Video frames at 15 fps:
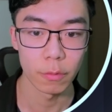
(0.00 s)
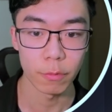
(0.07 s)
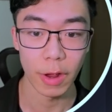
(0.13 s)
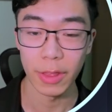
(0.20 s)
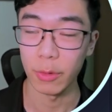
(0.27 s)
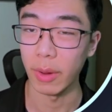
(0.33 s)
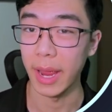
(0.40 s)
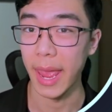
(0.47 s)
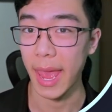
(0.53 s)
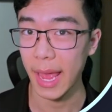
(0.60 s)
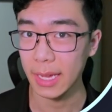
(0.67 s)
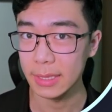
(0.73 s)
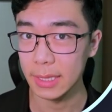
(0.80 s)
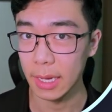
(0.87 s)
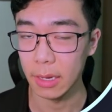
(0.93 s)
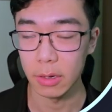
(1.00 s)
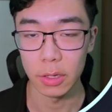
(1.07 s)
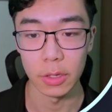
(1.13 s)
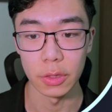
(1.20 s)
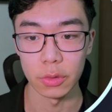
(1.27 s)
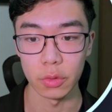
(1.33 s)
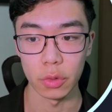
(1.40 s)
finding the right asset
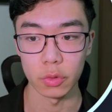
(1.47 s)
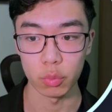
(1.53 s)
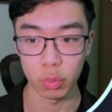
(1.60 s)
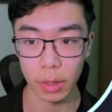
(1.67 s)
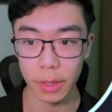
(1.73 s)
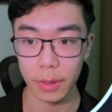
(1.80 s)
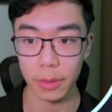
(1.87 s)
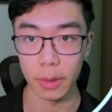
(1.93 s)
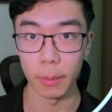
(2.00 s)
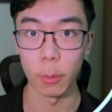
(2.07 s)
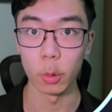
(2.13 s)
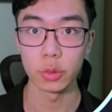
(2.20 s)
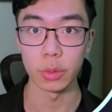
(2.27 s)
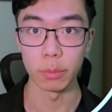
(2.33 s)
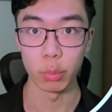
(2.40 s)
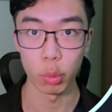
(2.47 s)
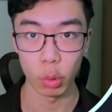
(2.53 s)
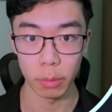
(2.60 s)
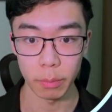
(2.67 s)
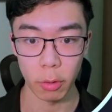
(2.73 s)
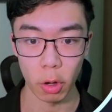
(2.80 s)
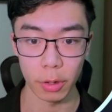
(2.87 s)
is really the most
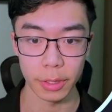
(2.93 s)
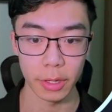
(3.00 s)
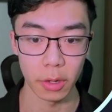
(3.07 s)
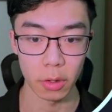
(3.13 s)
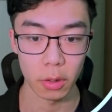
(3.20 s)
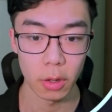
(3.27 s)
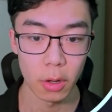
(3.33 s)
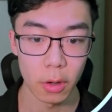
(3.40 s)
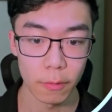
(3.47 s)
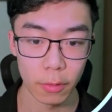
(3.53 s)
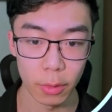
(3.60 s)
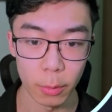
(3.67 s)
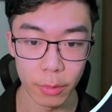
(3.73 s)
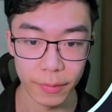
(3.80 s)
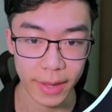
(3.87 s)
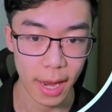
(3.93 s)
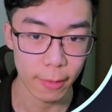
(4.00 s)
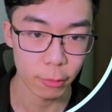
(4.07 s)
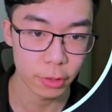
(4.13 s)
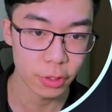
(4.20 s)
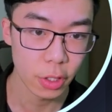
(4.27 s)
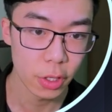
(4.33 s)
important part here for the moving
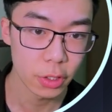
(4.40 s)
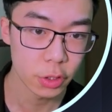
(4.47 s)
average.